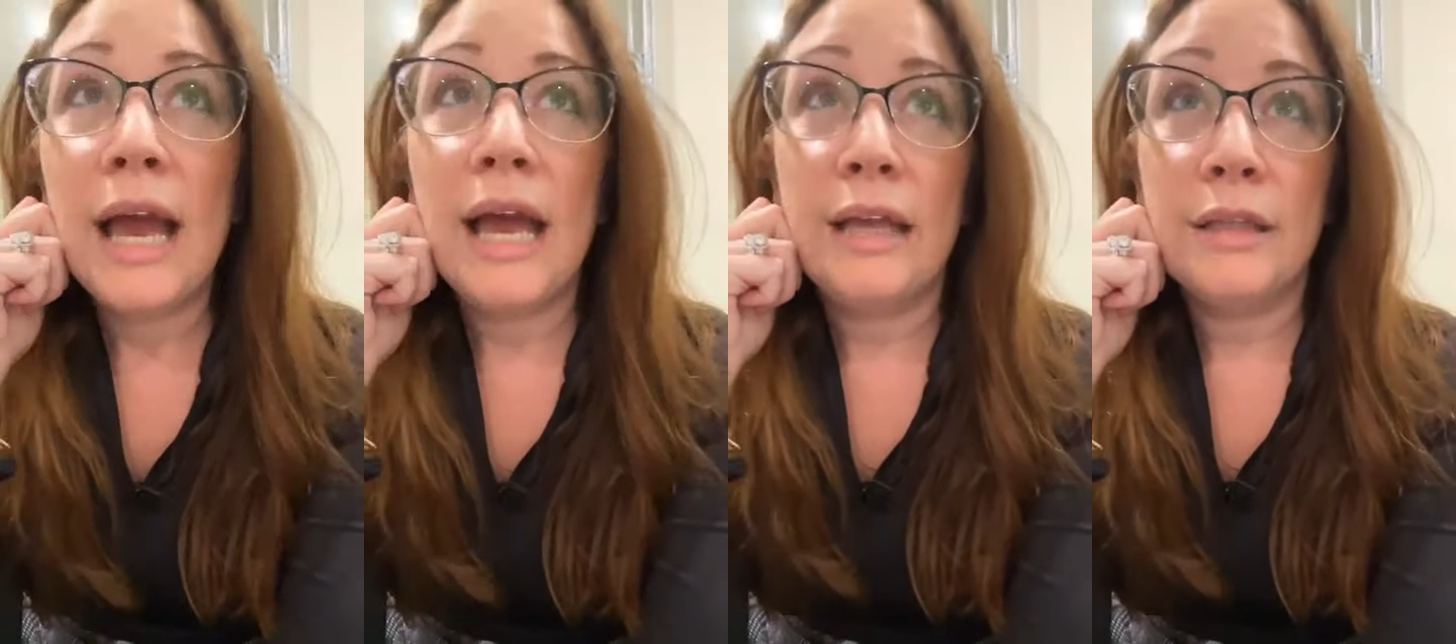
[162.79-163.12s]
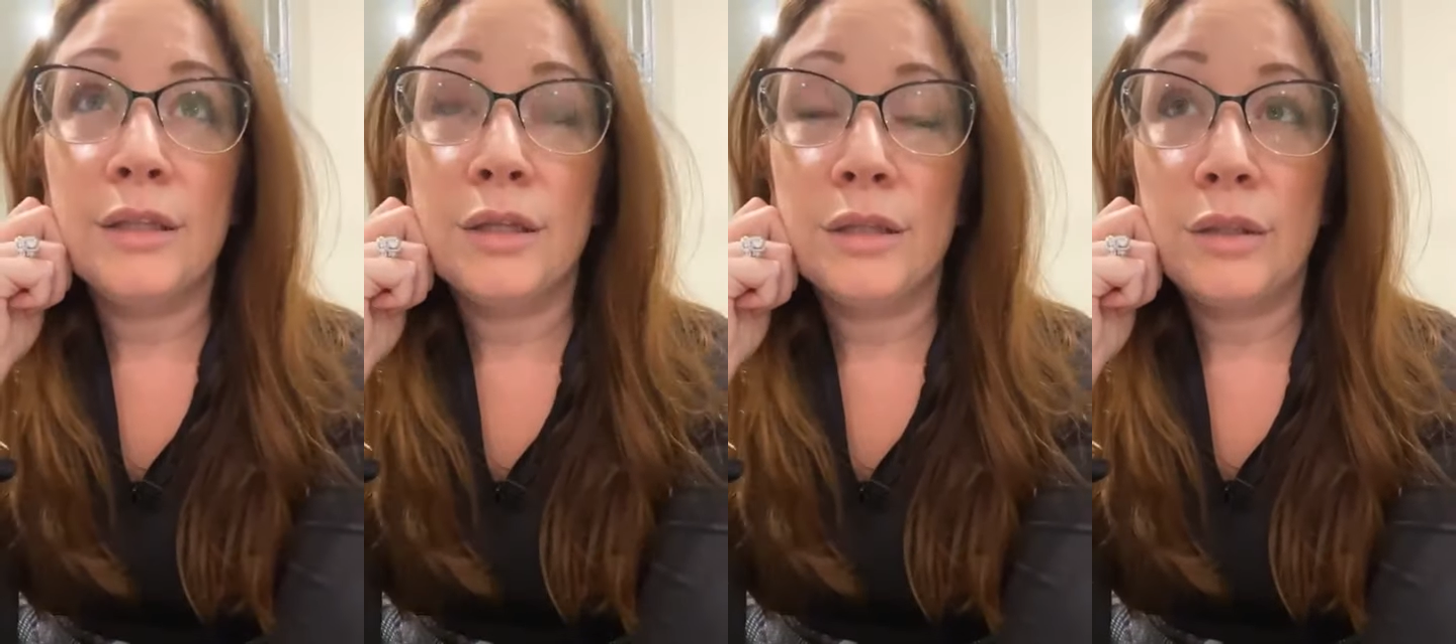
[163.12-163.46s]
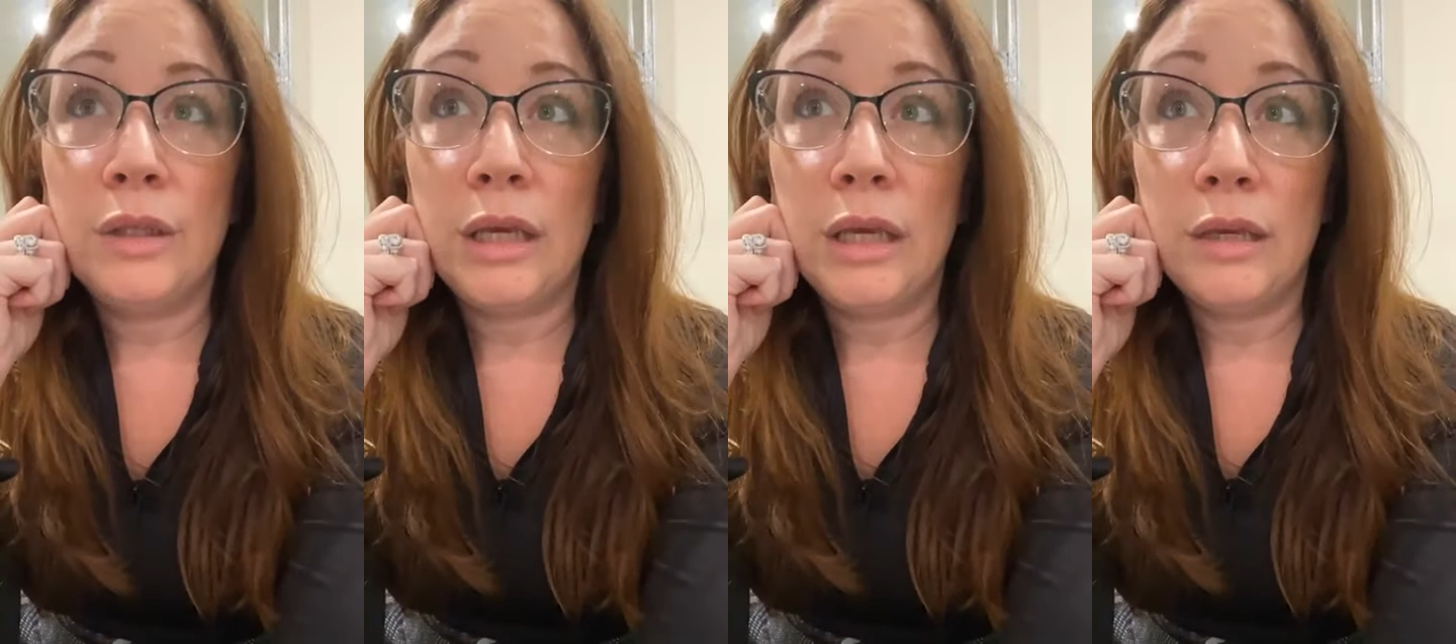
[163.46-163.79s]
and
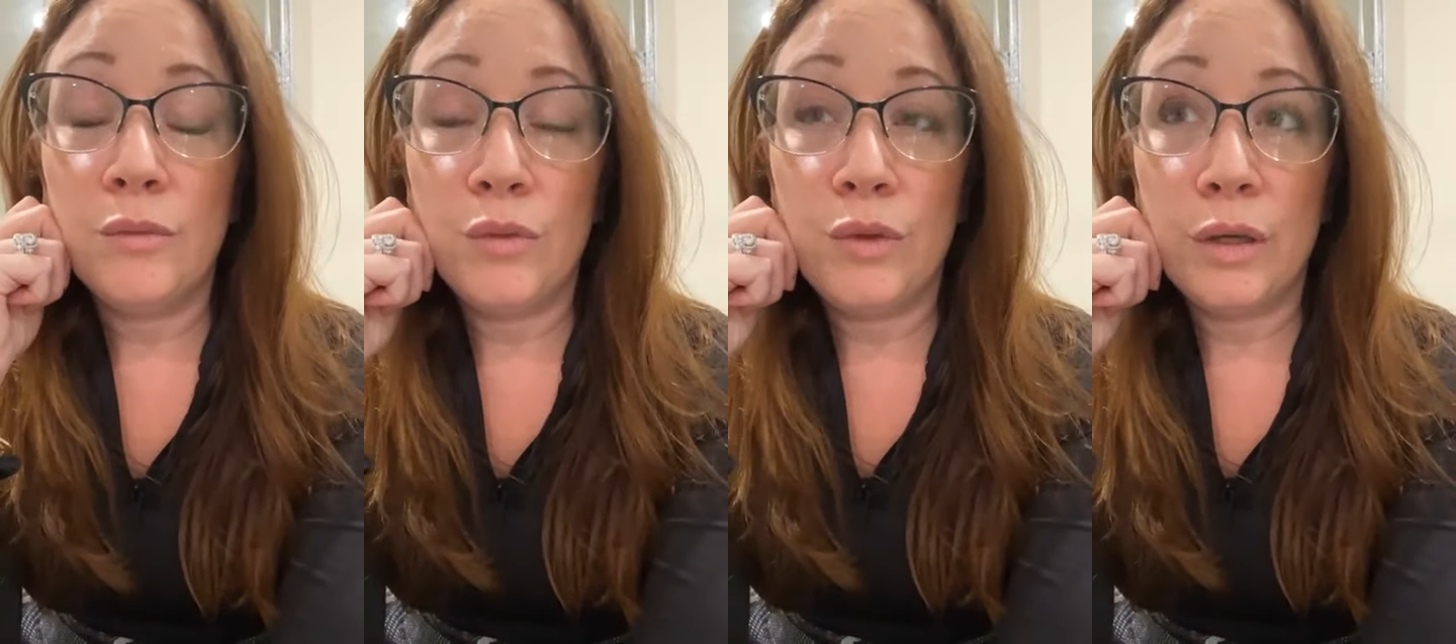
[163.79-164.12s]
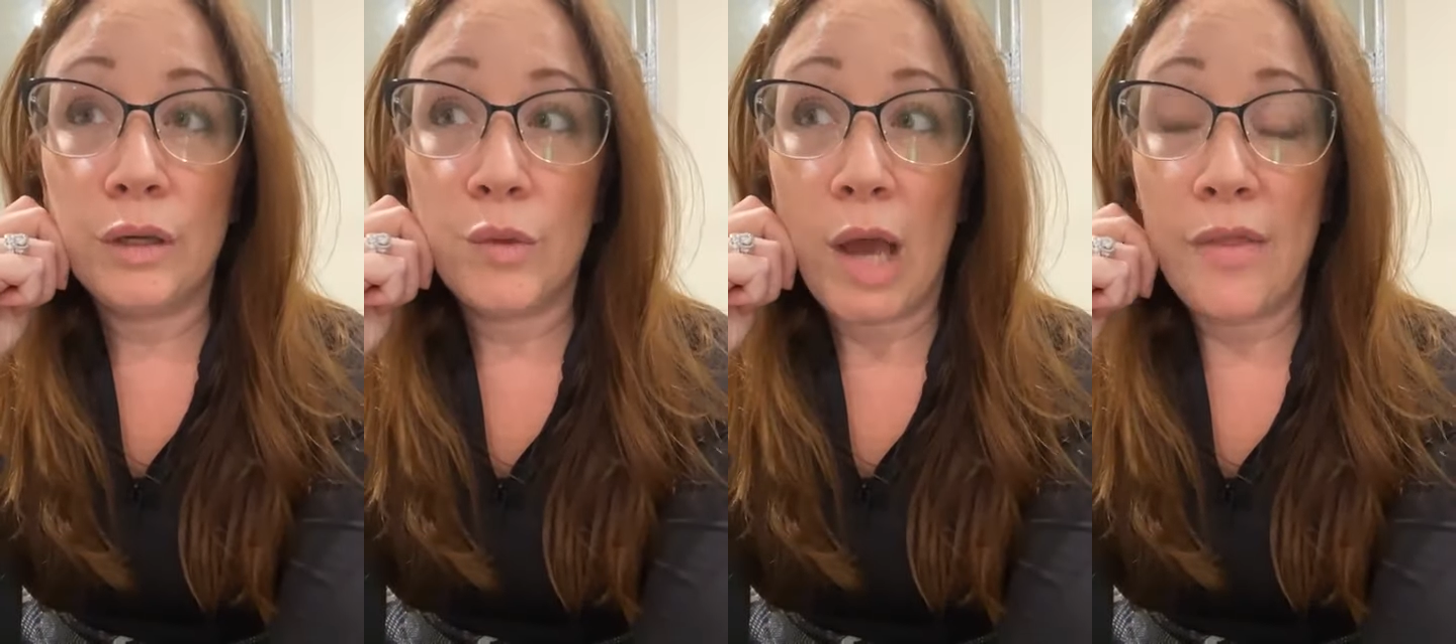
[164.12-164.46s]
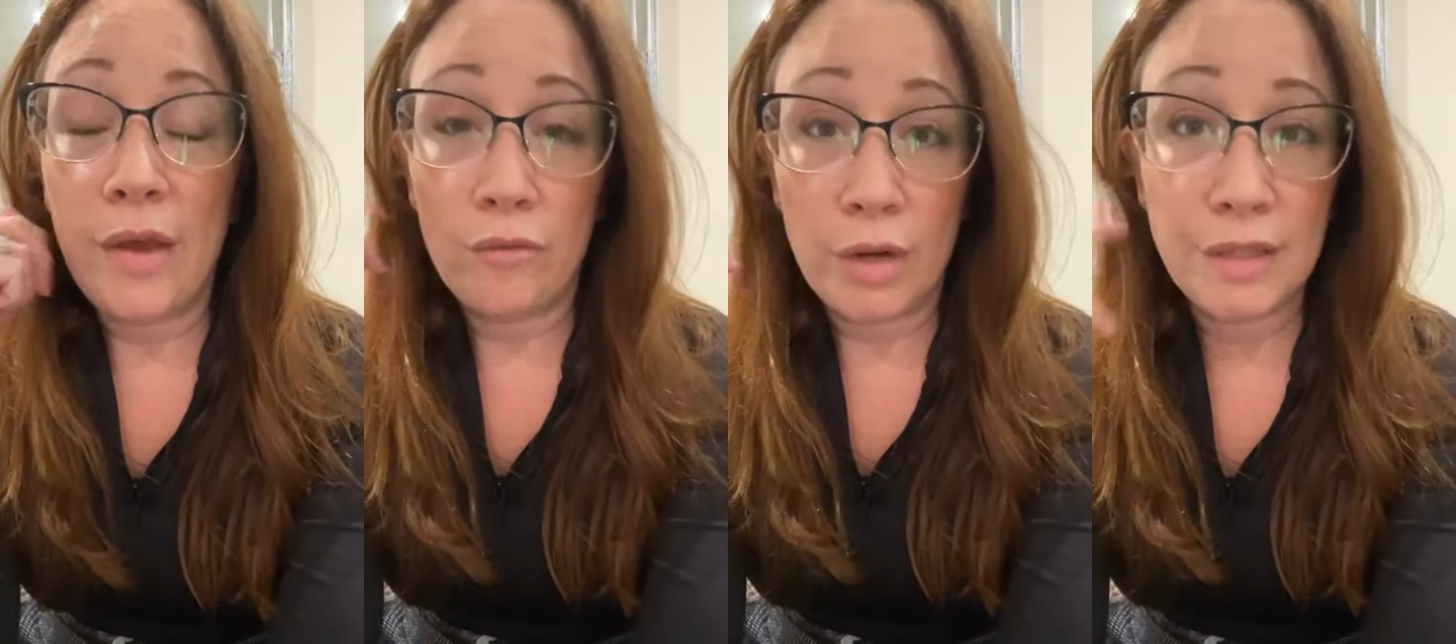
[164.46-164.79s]
the the
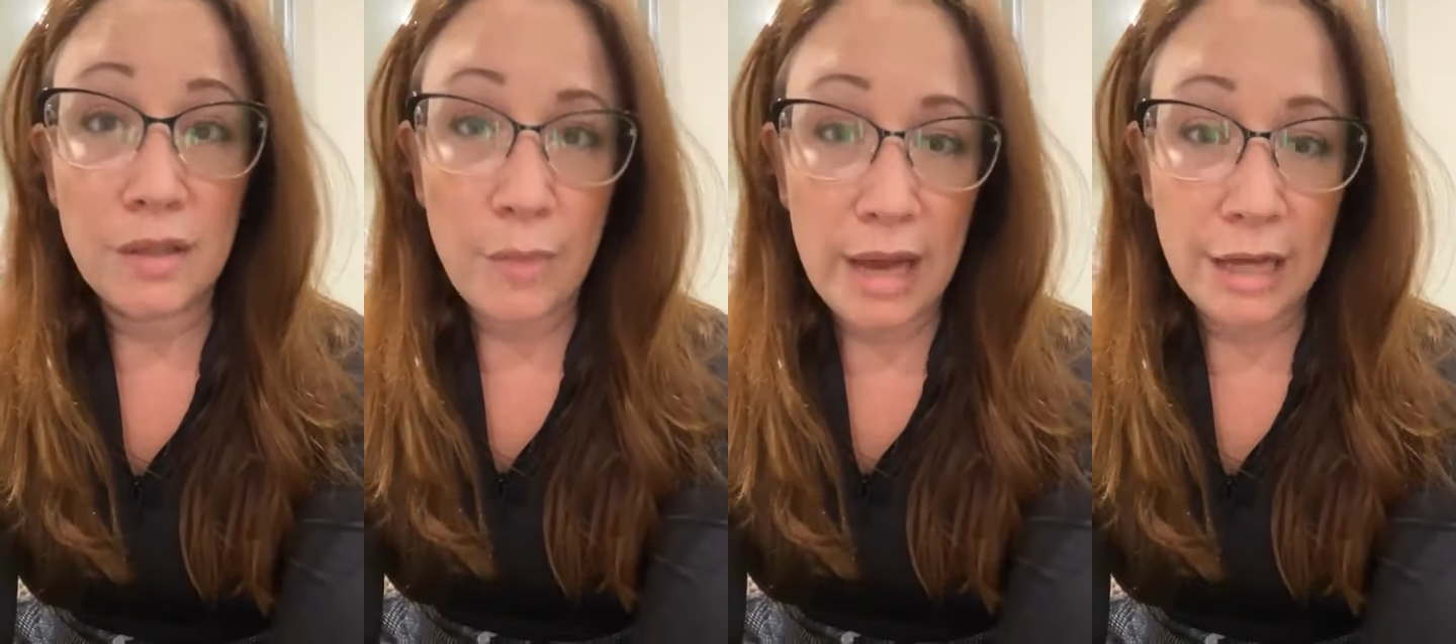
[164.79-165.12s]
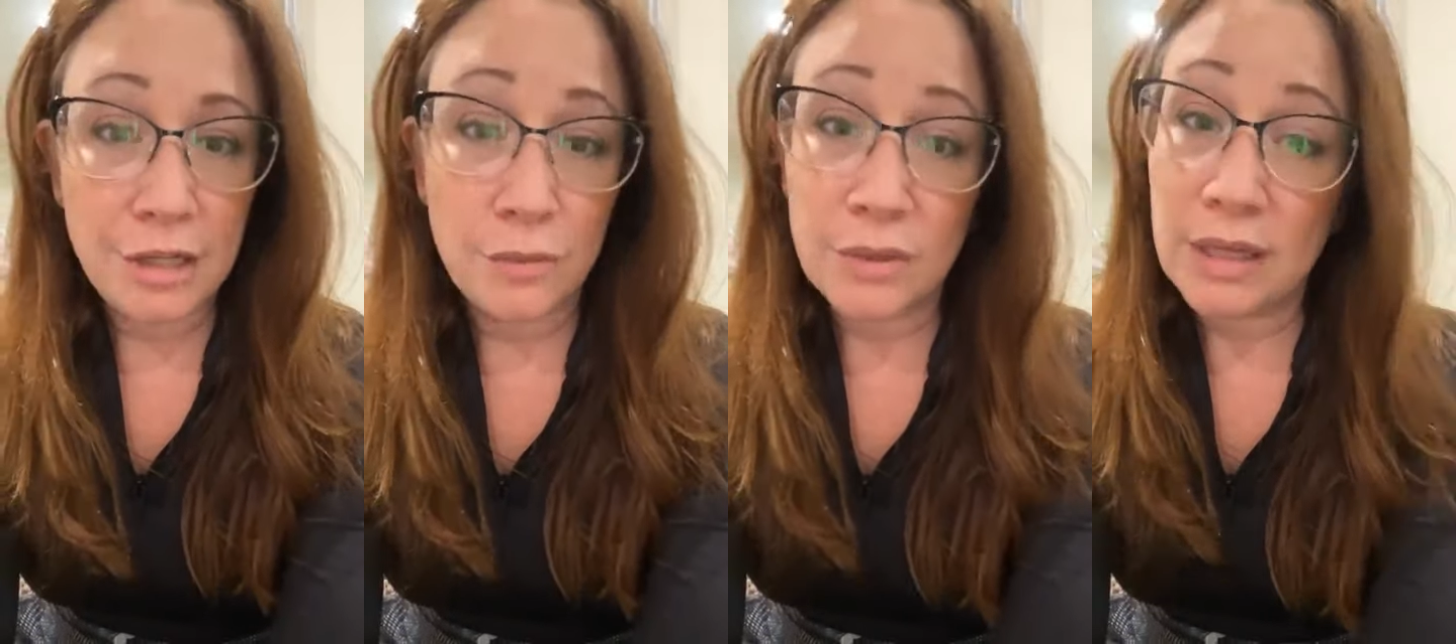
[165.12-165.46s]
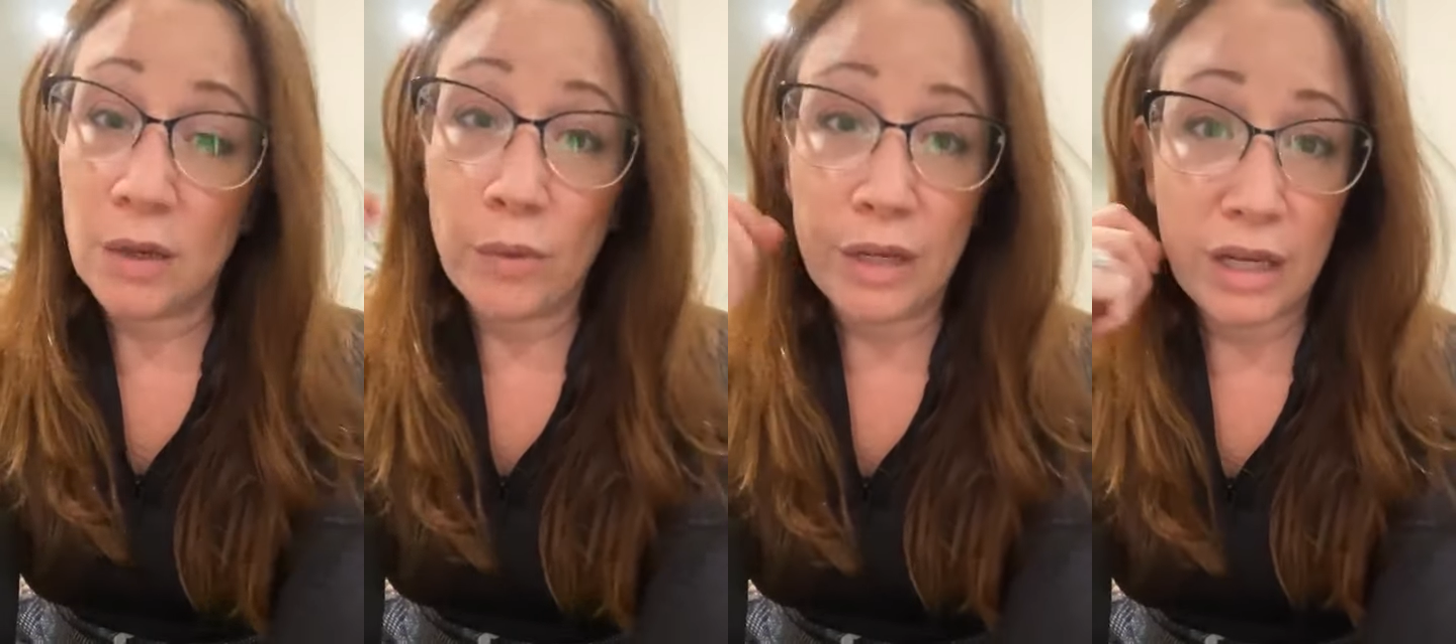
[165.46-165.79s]
guy that runs the pageant
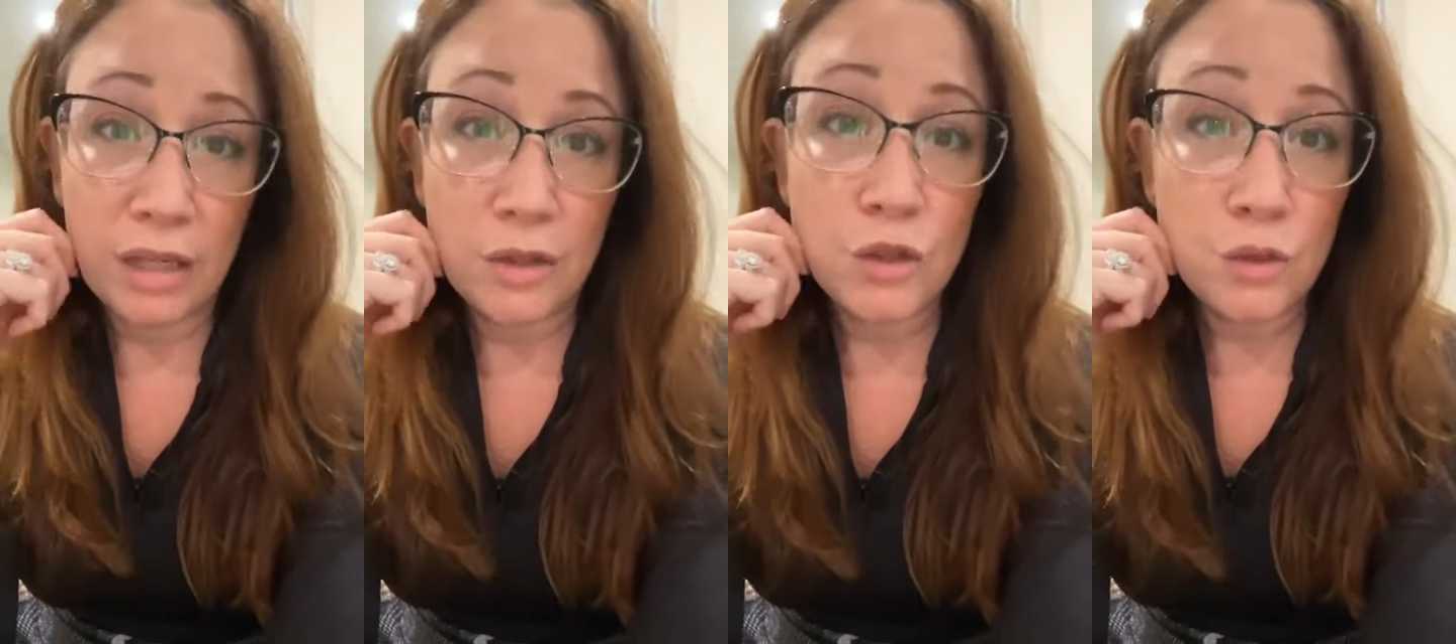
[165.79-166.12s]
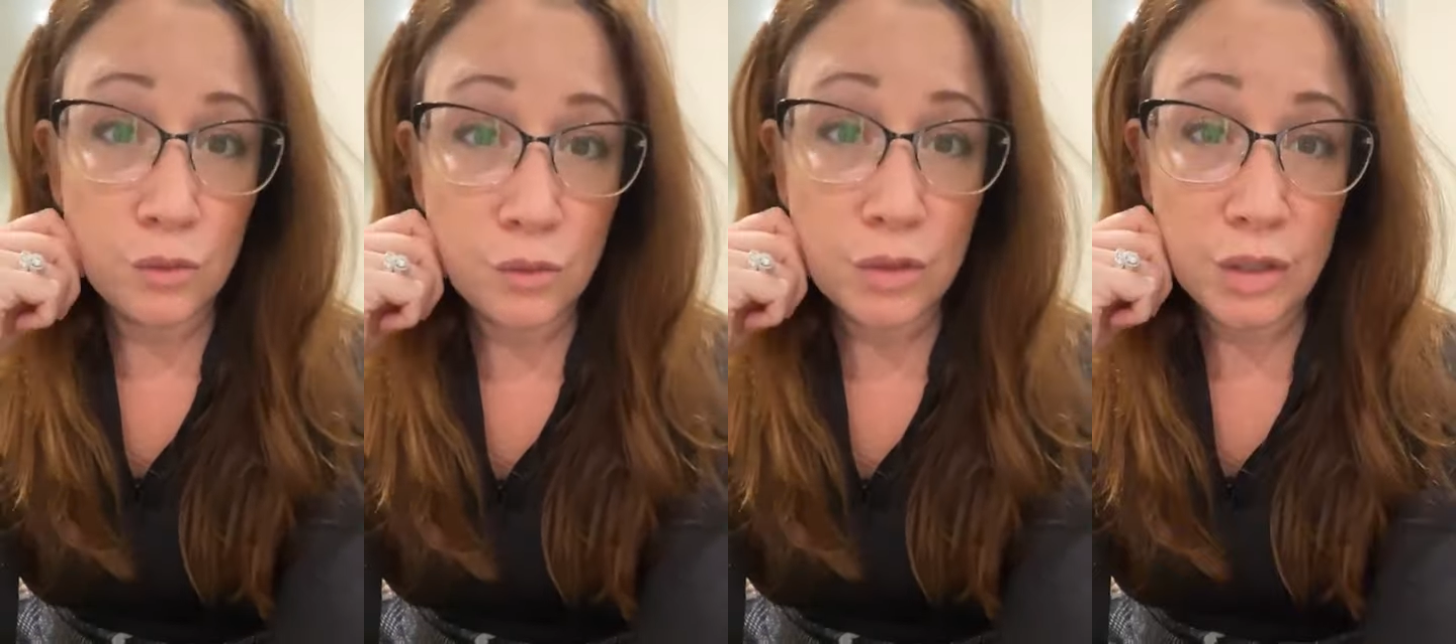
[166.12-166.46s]
was like whitney do you